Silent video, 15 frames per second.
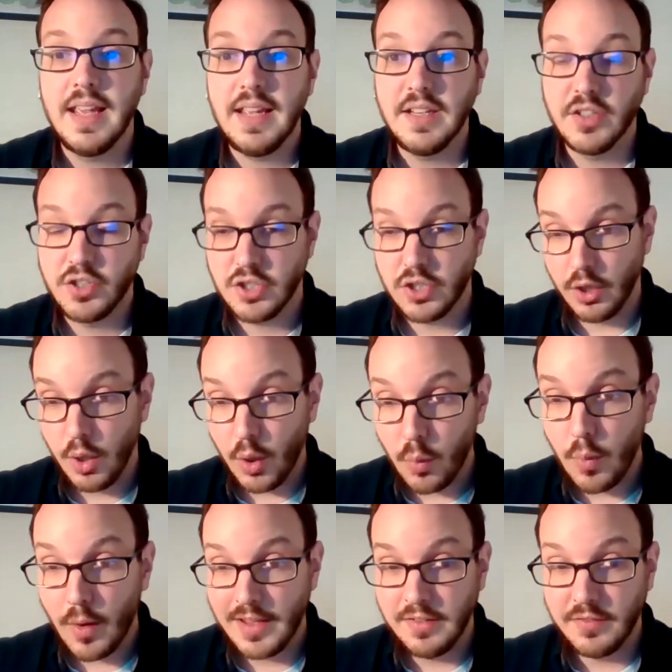In slow
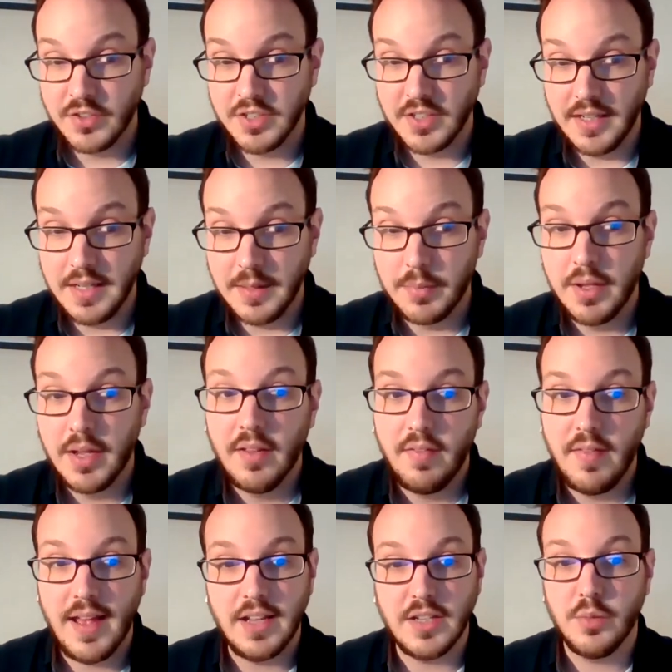wave sleep,
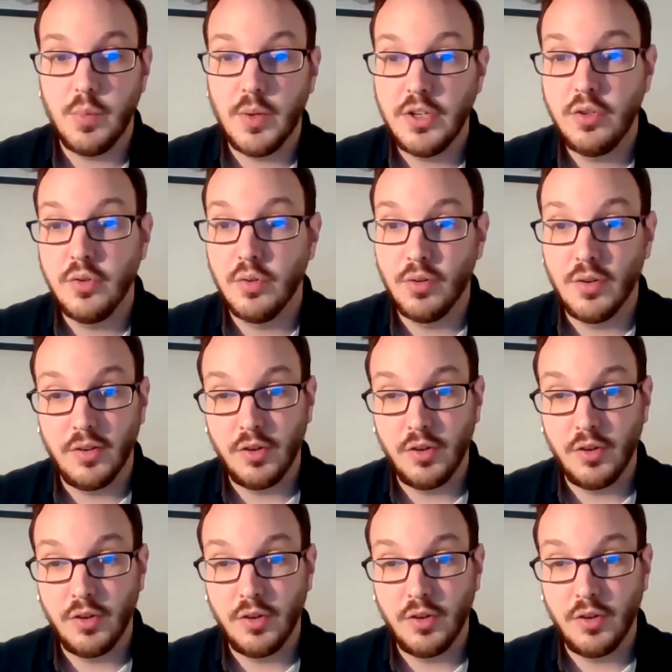that's when you've